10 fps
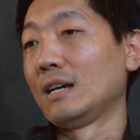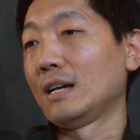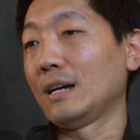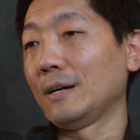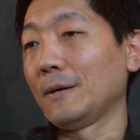
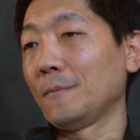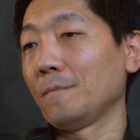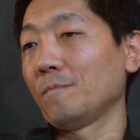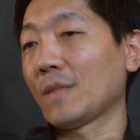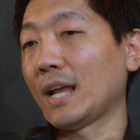
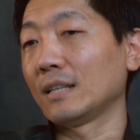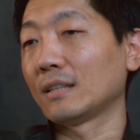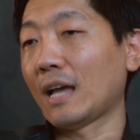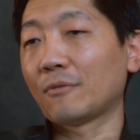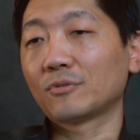
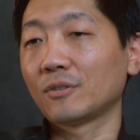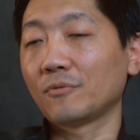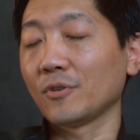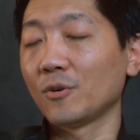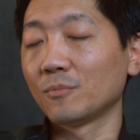And after the
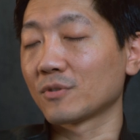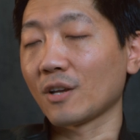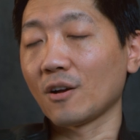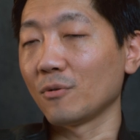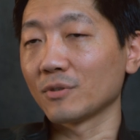films,
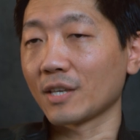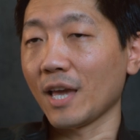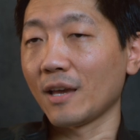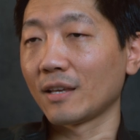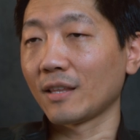I always
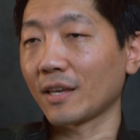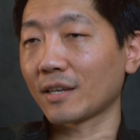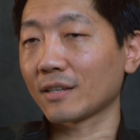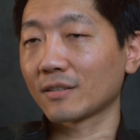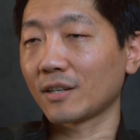get
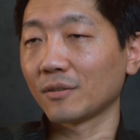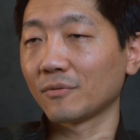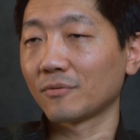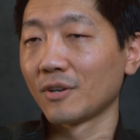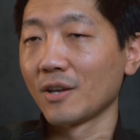like kind of
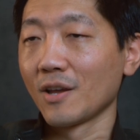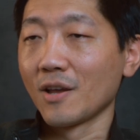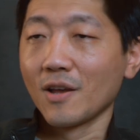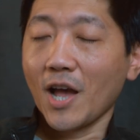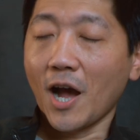
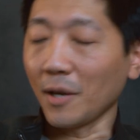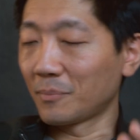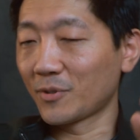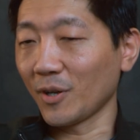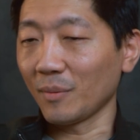
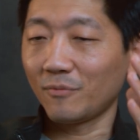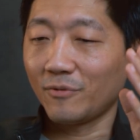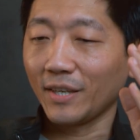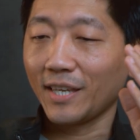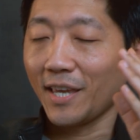hyped up,
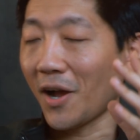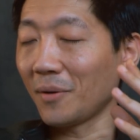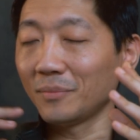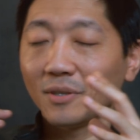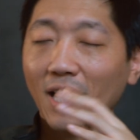thinking
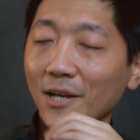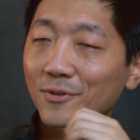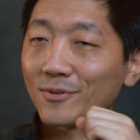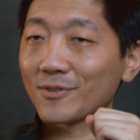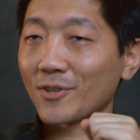I'm the
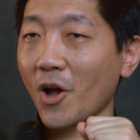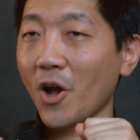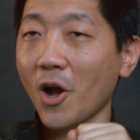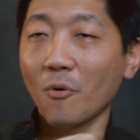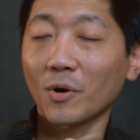action
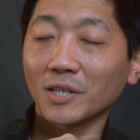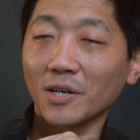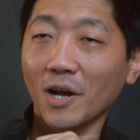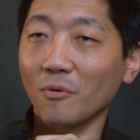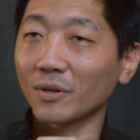star.
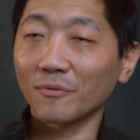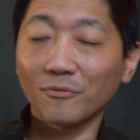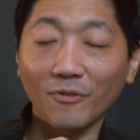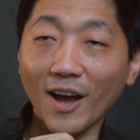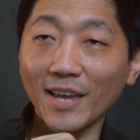I wanna
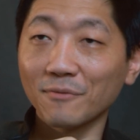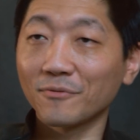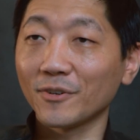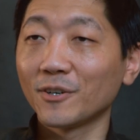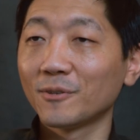fight in
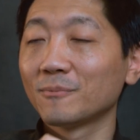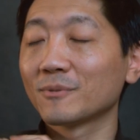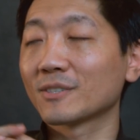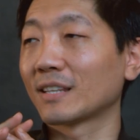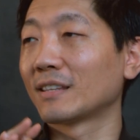
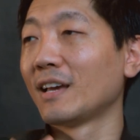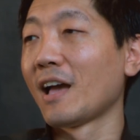films. And